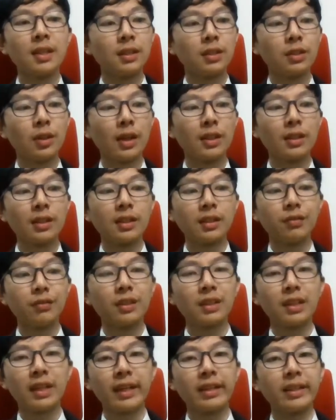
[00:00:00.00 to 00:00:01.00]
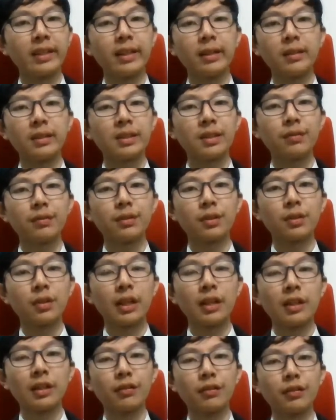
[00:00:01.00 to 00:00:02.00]
so I give it like a seven or
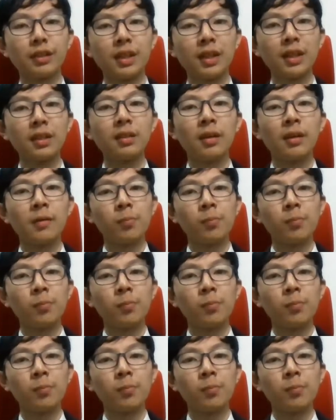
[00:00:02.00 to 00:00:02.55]
eight out of ten.